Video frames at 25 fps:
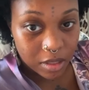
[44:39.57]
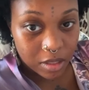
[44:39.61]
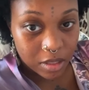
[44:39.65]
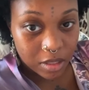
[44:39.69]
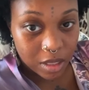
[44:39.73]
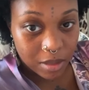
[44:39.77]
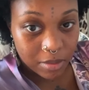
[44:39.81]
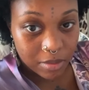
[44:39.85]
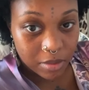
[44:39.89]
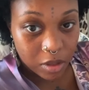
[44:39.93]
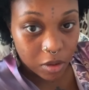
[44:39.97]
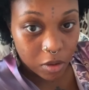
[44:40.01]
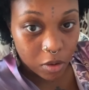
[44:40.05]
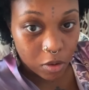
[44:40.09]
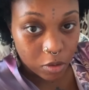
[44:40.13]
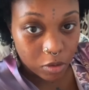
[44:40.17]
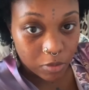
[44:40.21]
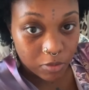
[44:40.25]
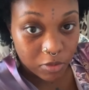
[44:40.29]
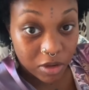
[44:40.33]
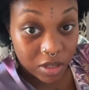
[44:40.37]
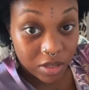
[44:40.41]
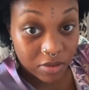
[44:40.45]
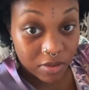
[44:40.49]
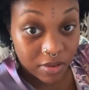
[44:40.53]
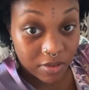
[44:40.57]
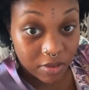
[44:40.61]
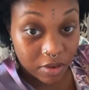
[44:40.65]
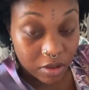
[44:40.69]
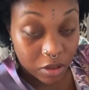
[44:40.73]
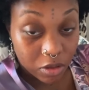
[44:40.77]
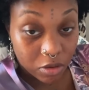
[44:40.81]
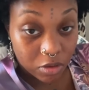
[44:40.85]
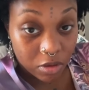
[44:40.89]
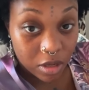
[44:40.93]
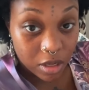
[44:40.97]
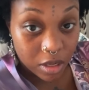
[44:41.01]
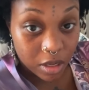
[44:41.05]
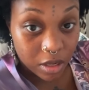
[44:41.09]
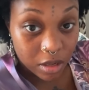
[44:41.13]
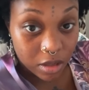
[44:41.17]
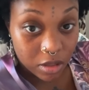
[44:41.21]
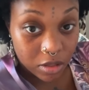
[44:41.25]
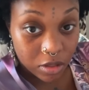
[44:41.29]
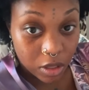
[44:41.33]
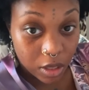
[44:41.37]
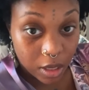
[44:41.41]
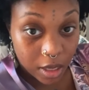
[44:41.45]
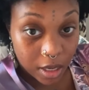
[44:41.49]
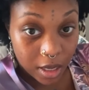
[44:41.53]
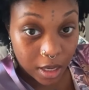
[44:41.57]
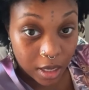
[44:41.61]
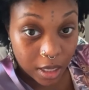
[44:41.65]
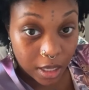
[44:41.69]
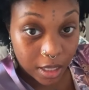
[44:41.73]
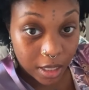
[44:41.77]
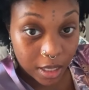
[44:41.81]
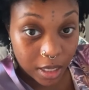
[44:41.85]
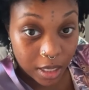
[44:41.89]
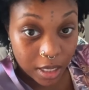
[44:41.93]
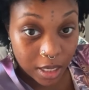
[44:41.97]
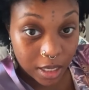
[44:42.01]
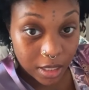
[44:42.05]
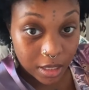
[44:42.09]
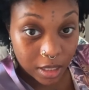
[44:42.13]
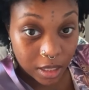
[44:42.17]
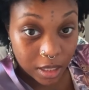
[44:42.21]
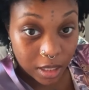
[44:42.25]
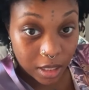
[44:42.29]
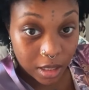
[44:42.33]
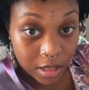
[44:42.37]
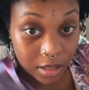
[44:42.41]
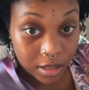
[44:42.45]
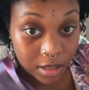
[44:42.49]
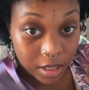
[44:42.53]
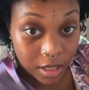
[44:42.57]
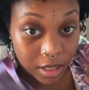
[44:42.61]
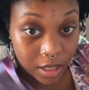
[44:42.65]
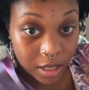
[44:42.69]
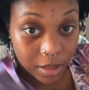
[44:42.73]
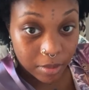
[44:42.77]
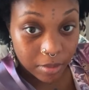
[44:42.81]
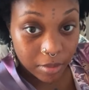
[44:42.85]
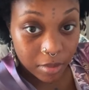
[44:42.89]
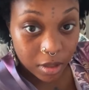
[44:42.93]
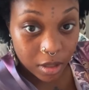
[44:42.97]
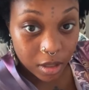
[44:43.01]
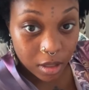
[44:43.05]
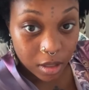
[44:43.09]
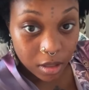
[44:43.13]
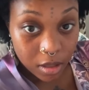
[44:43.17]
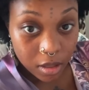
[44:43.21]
It stopped. Oh, breastfeed for three years. Golly, that's a long time.